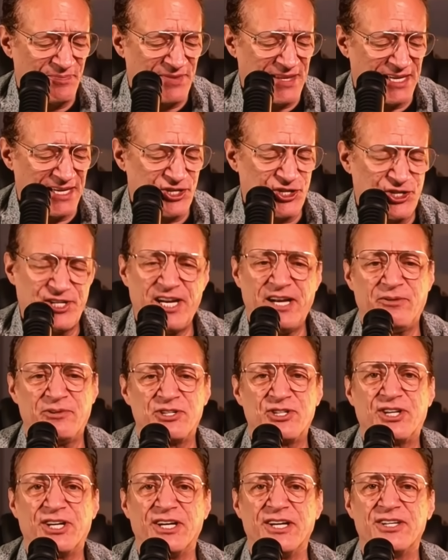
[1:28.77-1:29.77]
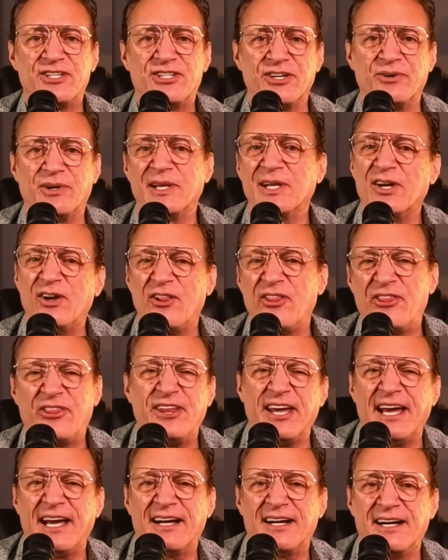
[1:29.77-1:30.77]
that she was going to do a little
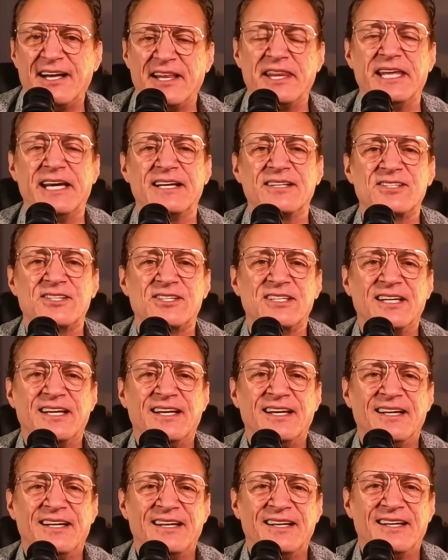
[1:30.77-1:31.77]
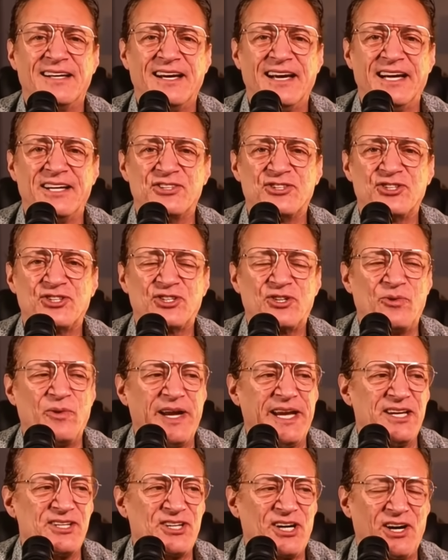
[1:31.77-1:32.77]
thing on this and
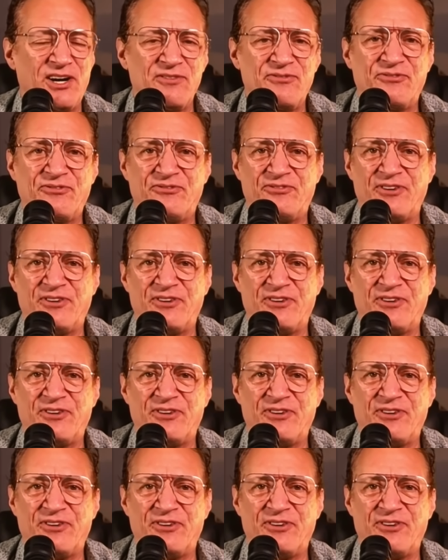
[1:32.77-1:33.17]
squeeze her